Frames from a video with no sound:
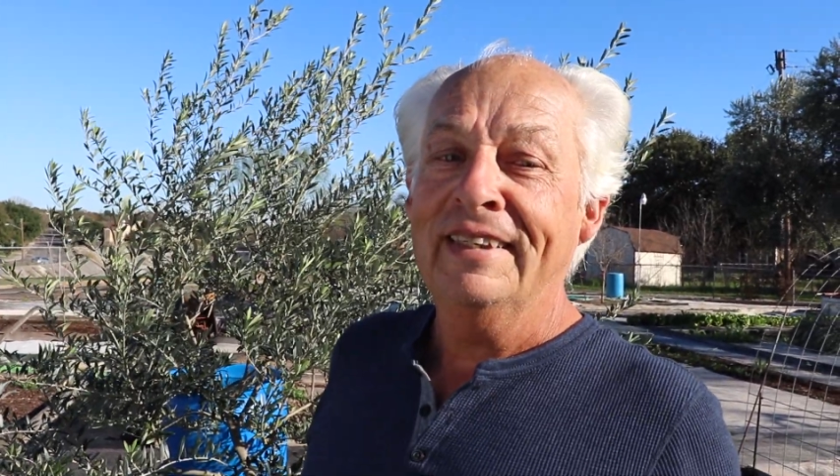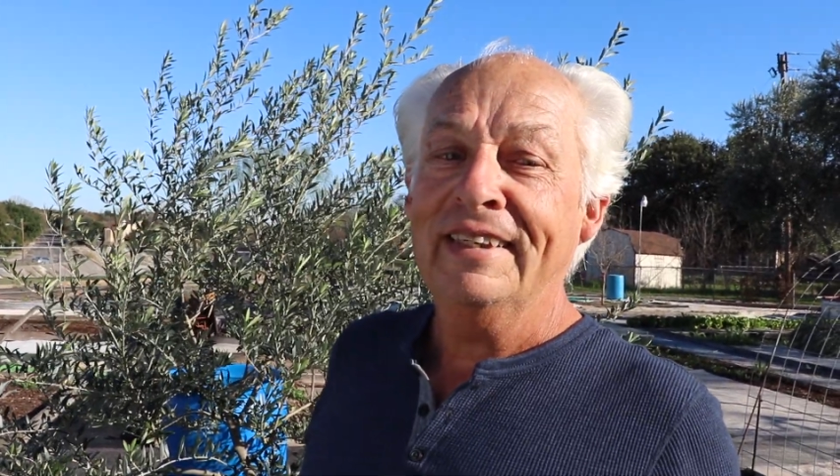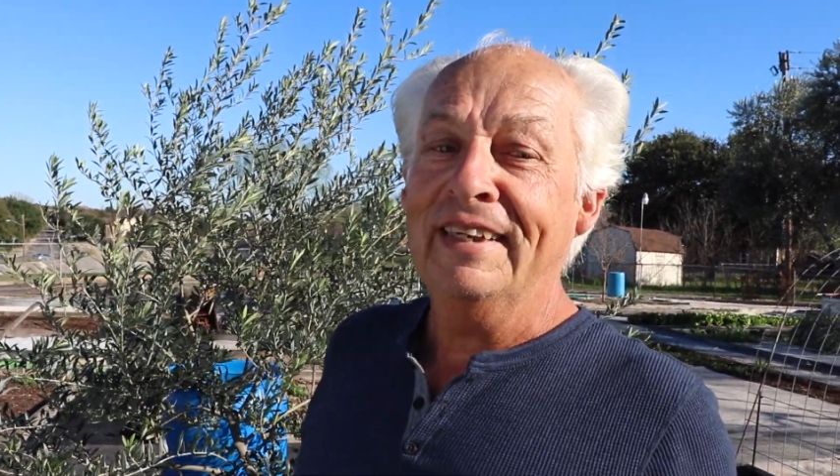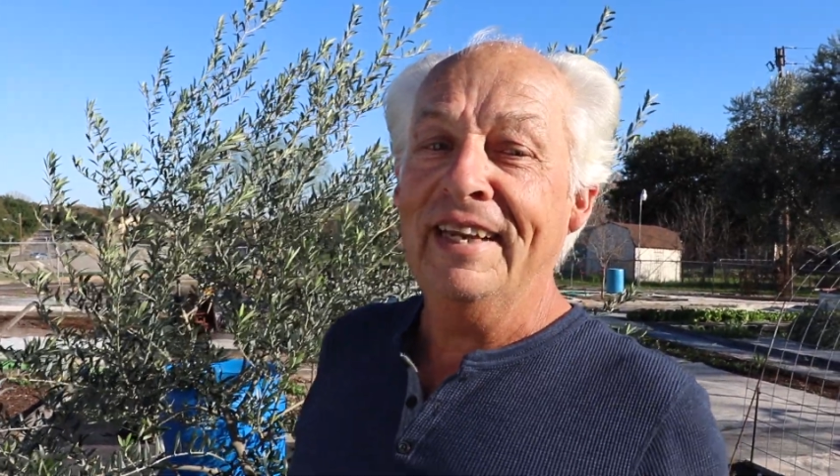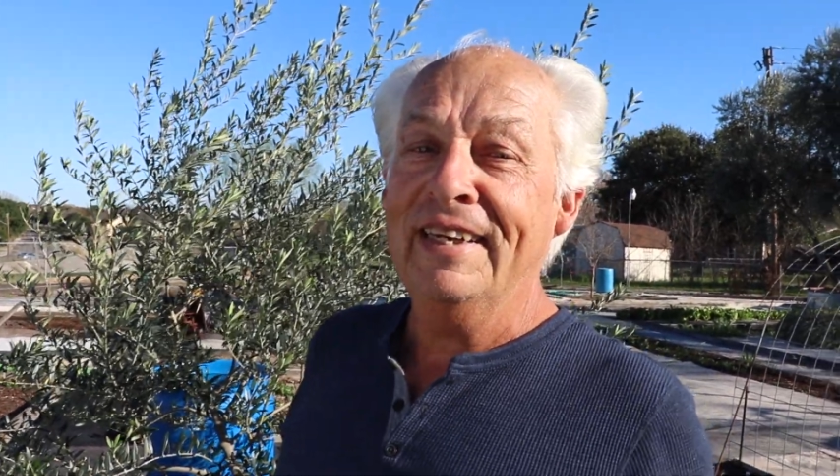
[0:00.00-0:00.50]

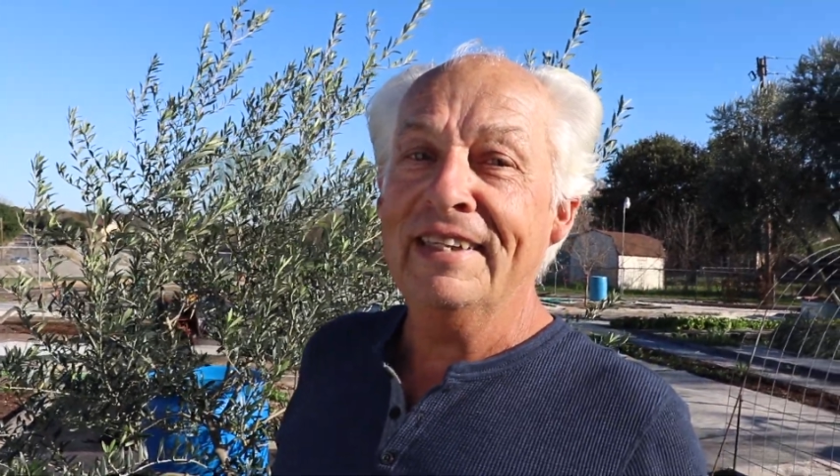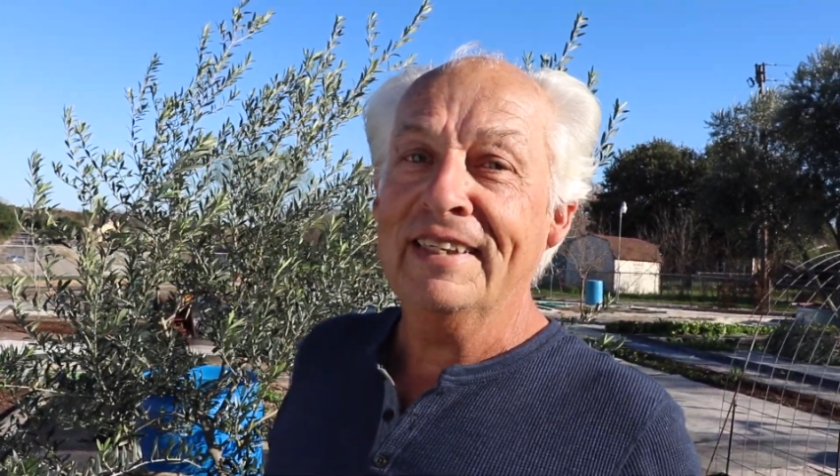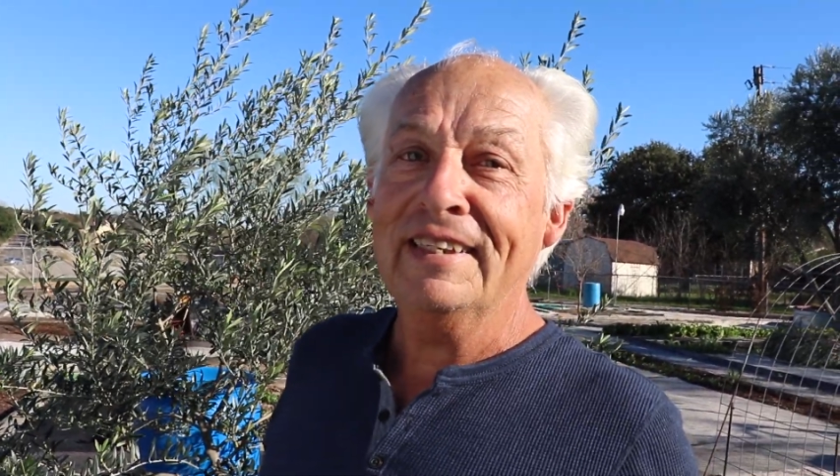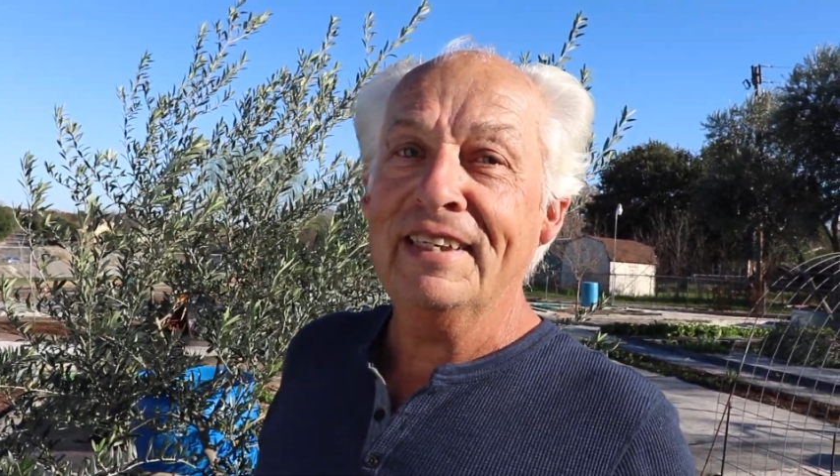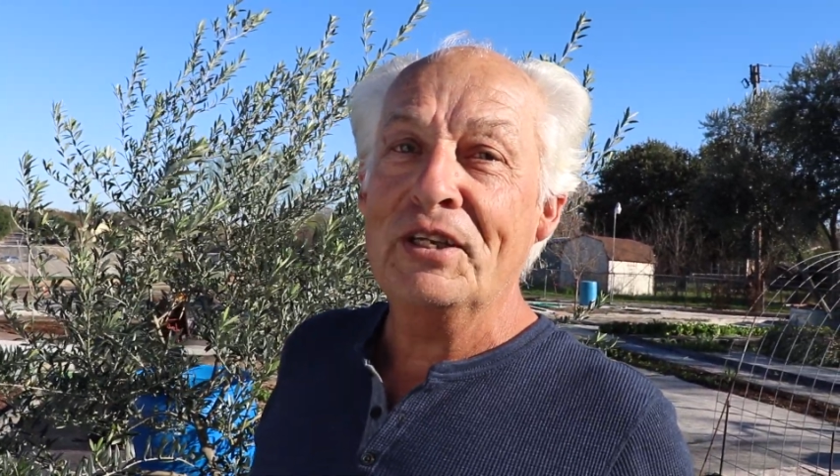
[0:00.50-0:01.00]

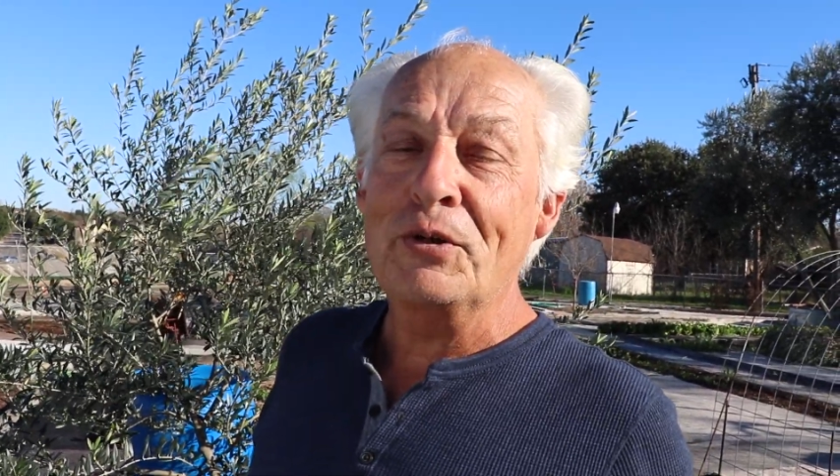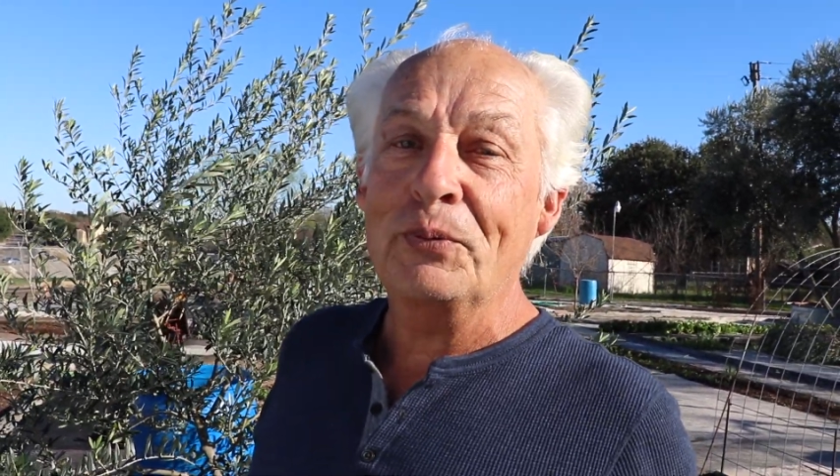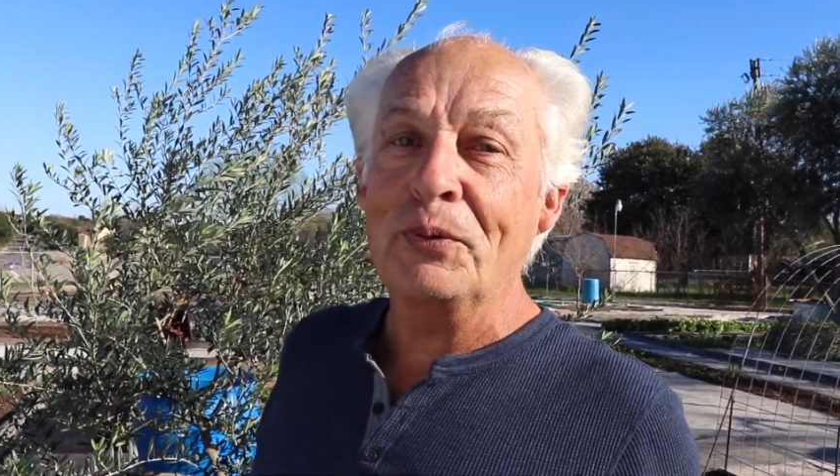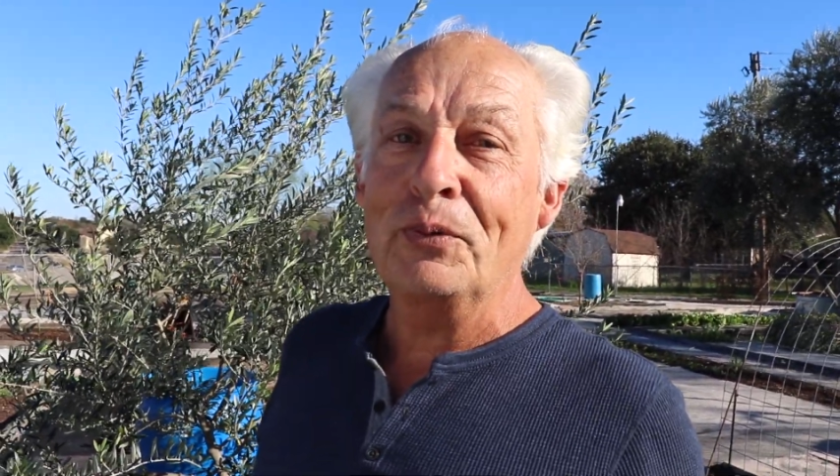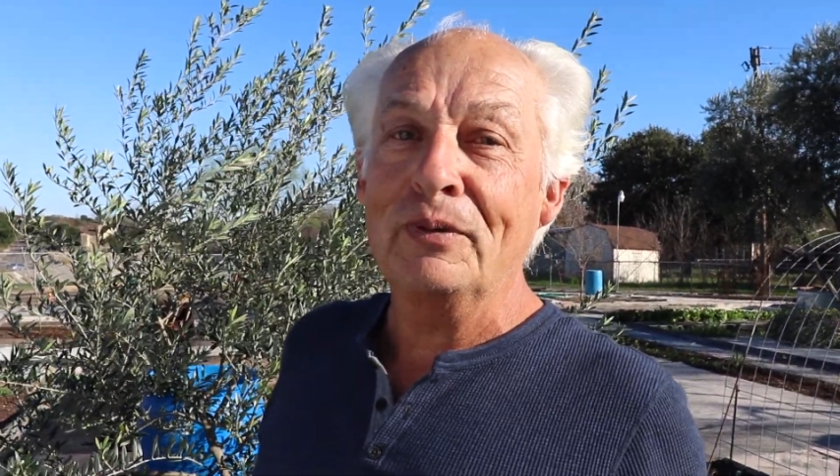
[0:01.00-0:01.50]
anything that he
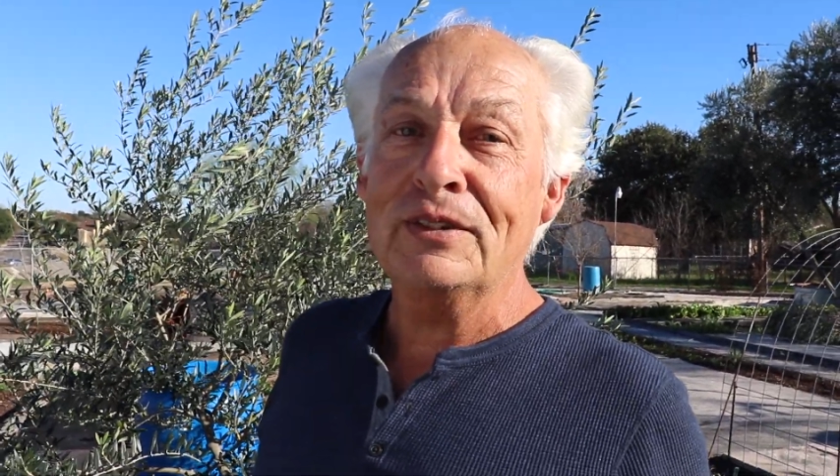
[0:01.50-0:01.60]
grew,